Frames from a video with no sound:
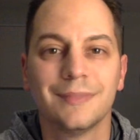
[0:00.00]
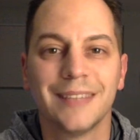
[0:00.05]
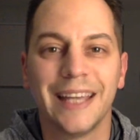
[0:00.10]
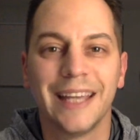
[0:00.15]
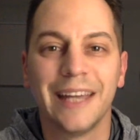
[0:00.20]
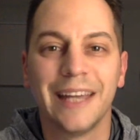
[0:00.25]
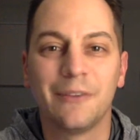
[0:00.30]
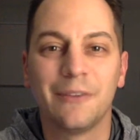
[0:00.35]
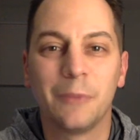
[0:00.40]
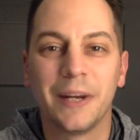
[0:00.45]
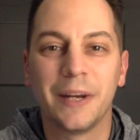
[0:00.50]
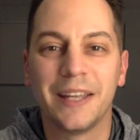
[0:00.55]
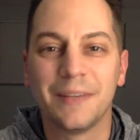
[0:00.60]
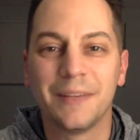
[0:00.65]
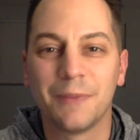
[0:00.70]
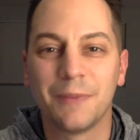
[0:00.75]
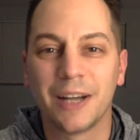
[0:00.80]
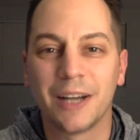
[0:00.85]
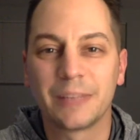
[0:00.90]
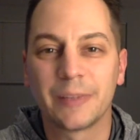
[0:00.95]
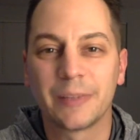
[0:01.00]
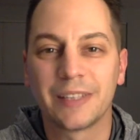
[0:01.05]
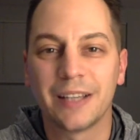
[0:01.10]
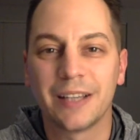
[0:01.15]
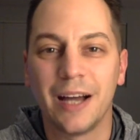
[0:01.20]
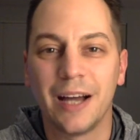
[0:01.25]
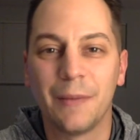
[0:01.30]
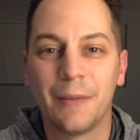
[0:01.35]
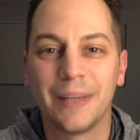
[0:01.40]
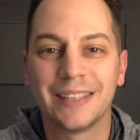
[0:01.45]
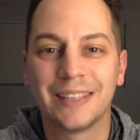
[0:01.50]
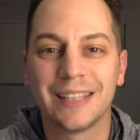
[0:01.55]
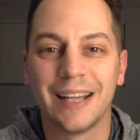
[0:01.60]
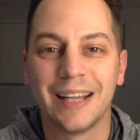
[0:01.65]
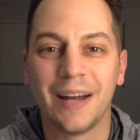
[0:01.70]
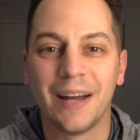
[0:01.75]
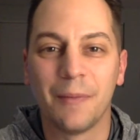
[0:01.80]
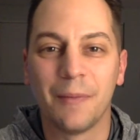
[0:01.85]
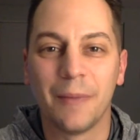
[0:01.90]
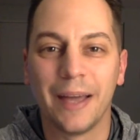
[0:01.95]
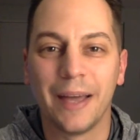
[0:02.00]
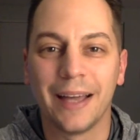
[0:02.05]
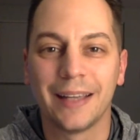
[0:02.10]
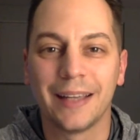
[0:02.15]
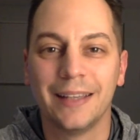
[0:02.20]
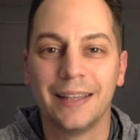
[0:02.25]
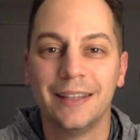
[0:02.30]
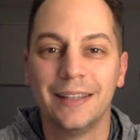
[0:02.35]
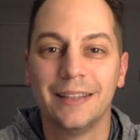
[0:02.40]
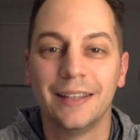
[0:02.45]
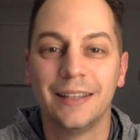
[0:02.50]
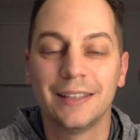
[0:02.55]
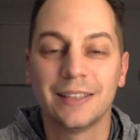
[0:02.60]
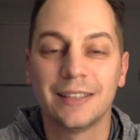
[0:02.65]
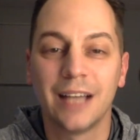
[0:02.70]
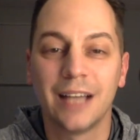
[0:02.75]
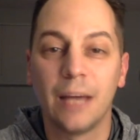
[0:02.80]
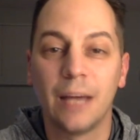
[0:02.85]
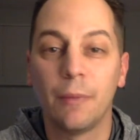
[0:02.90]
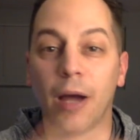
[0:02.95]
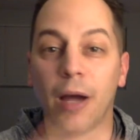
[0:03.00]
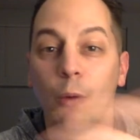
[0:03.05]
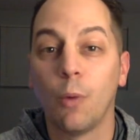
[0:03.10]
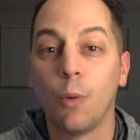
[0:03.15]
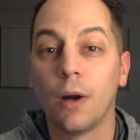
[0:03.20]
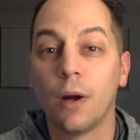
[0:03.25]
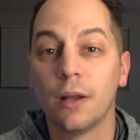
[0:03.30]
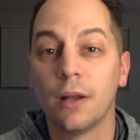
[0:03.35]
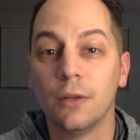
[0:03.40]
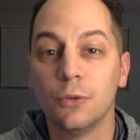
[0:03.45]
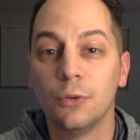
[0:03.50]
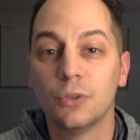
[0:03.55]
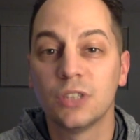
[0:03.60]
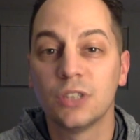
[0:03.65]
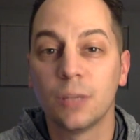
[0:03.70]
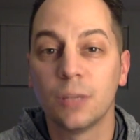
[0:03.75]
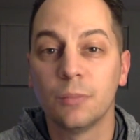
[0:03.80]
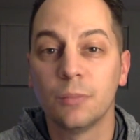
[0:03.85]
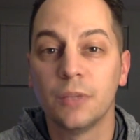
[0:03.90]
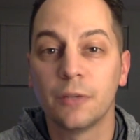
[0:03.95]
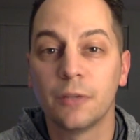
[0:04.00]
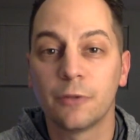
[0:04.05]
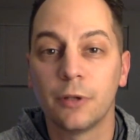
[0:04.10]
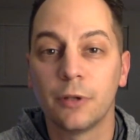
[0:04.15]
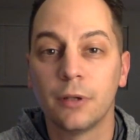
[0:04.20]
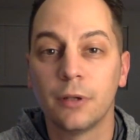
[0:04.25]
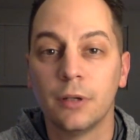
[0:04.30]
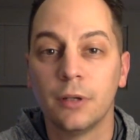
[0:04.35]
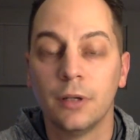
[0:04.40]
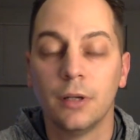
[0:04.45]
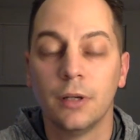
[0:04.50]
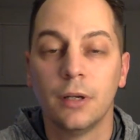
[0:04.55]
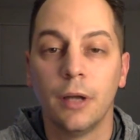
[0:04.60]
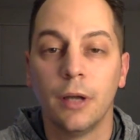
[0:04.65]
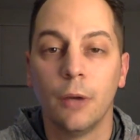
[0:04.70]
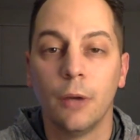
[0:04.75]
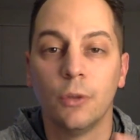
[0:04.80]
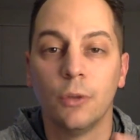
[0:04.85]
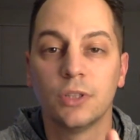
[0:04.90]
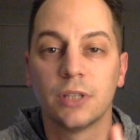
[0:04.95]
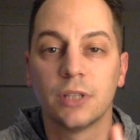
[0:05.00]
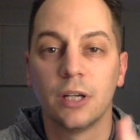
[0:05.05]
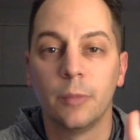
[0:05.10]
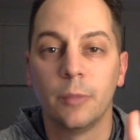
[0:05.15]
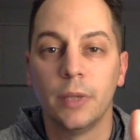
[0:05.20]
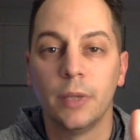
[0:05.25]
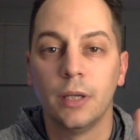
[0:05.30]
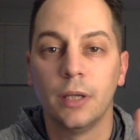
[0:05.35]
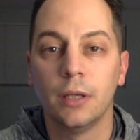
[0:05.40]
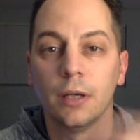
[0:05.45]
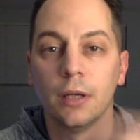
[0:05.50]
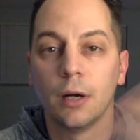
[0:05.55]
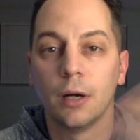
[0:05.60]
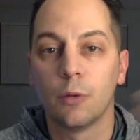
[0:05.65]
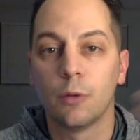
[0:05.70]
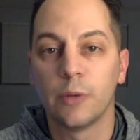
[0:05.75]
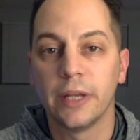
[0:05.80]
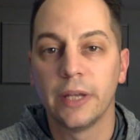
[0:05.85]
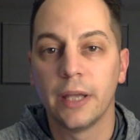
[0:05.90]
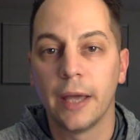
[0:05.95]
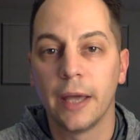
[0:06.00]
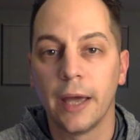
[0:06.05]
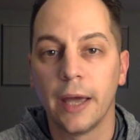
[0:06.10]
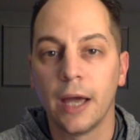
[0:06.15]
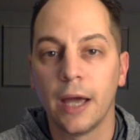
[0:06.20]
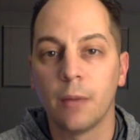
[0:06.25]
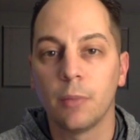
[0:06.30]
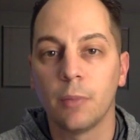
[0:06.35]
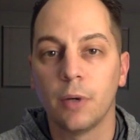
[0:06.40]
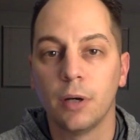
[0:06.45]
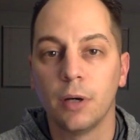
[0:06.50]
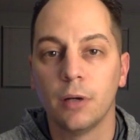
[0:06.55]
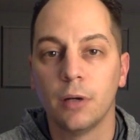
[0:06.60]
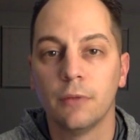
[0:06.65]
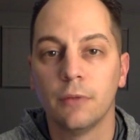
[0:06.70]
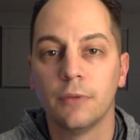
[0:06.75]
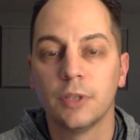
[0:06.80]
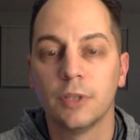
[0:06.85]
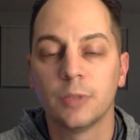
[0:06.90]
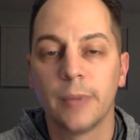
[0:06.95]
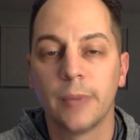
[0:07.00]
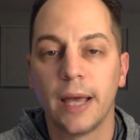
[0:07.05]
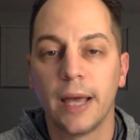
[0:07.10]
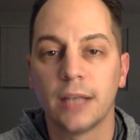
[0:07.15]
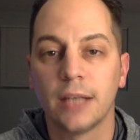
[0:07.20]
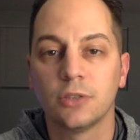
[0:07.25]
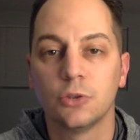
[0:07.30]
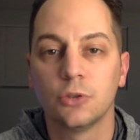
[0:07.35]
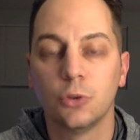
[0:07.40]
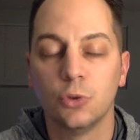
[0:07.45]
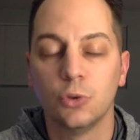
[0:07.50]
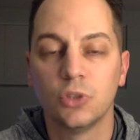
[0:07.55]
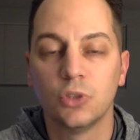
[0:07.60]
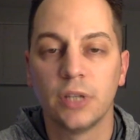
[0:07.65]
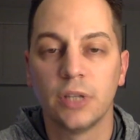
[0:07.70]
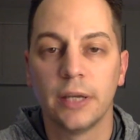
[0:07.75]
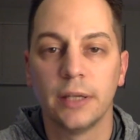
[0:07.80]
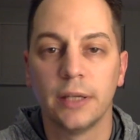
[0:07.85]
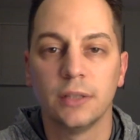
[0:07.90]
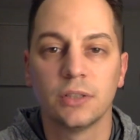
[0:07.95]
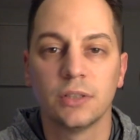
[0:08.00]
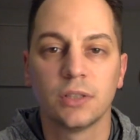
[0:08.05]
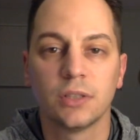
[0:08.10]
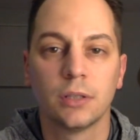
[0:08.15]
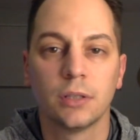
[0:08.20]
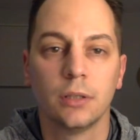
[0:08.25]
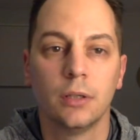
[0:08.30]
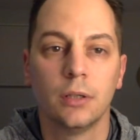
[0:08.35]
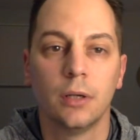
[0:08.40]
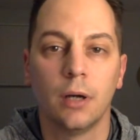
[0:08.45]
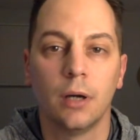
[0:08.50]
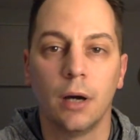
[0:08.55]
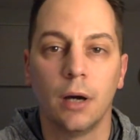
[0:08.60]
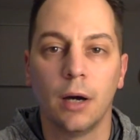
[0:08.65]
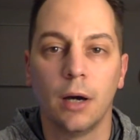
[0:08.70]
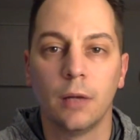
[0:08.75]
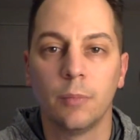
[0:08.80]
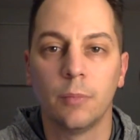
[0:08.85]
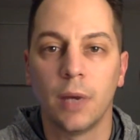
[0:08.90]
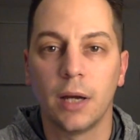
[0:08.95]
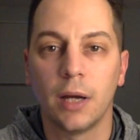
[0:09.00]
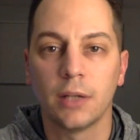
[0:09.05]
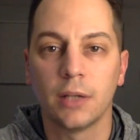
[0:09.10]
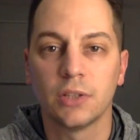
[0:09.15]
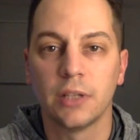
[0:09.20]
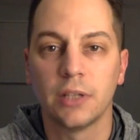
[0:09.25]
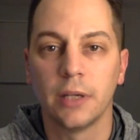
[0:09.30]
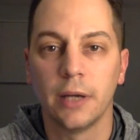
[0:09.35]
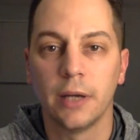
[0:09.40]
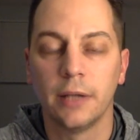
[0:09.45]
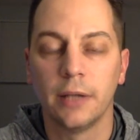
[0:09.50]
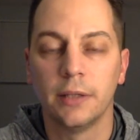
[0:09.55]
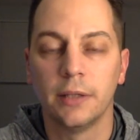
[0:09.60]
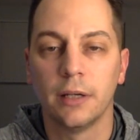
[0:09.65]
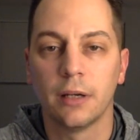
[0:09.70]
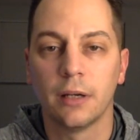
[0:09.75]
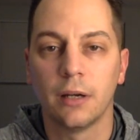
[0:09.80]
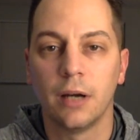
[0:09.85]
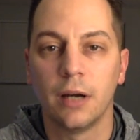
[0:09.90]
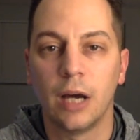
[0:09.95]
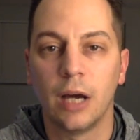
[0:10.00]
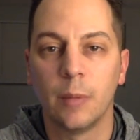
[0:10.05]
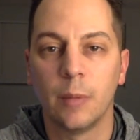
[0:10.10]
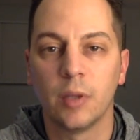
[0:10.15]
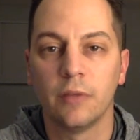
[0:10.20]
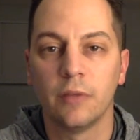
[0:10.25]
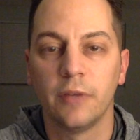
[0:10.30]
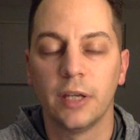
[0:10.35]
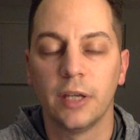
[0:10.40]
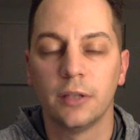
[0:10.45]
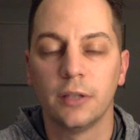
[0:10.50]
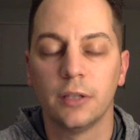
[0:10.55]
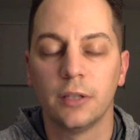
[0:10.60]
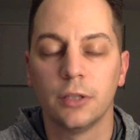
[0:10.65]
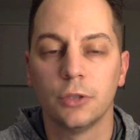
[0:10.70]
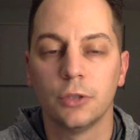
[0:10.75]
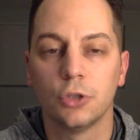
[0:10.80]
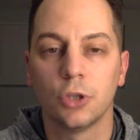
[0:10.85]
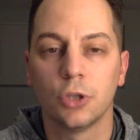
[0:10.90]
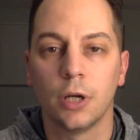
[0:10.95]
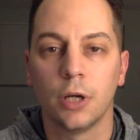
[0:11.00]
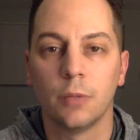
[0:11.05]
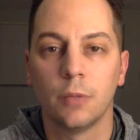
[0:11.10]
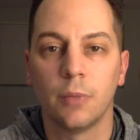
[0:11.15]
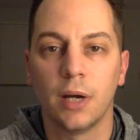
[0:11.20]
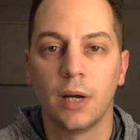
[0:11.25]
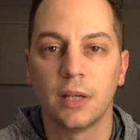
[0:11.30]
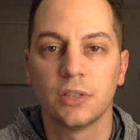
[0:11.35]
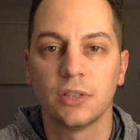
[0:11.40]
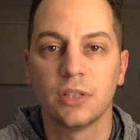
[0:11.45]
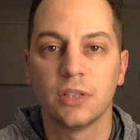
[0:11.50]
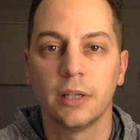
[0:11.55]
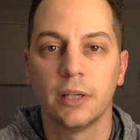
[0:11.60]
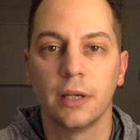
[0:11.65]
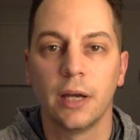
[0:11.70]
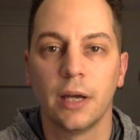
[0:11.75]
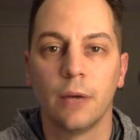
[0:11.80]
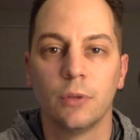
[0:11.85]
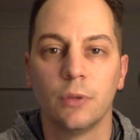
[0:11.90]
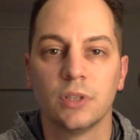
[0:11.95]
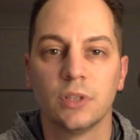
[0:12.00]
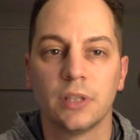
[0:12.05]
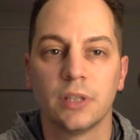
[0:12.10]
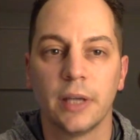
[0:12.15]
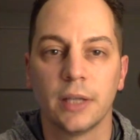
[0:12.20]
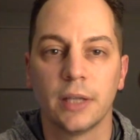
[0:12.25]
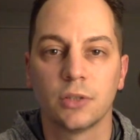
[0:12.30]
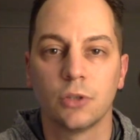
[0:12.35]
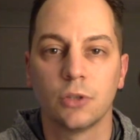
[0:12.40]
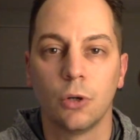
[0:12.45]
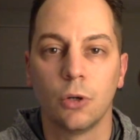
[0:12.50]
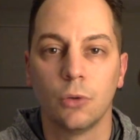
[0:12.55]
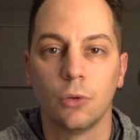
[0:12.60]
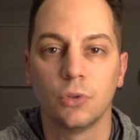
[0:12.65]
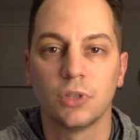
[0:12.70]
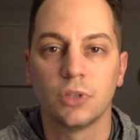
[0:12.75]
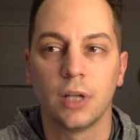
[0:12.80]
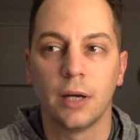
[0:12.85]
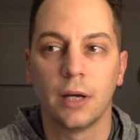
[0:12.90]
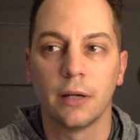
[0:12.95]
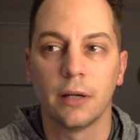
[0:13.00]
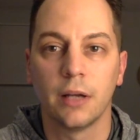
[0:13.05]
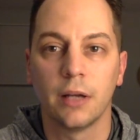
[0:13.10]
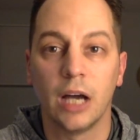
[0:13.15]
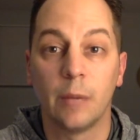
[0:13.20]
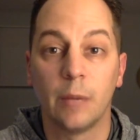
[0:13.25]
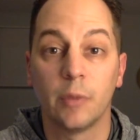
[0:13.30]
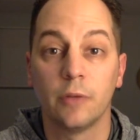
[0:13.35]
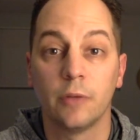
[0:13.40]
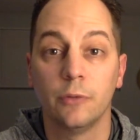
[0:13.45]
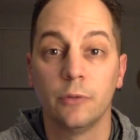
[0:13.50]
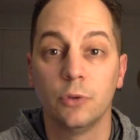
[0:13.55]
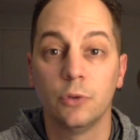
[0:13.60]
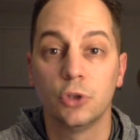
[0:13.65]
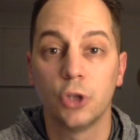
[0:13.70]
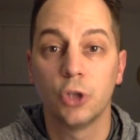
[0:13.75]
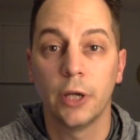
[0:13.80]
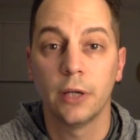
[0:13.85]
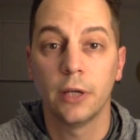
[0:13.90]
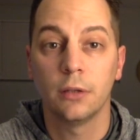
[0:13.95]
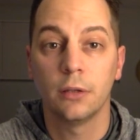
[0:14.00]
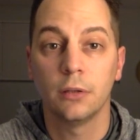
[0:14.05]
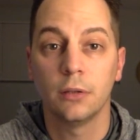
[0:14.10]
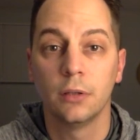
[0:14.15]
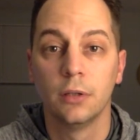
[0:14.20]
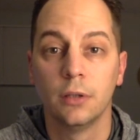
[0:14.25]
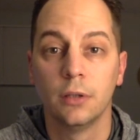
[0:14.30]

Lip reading: Hey everybody, Max with the comics, and I'm back. This time I wanted to do something different. It was going to be a recap of this past Tuesday's unboxing. I did a Comic Vantage unboxing. I was a guest host on Comic Foo'S channel.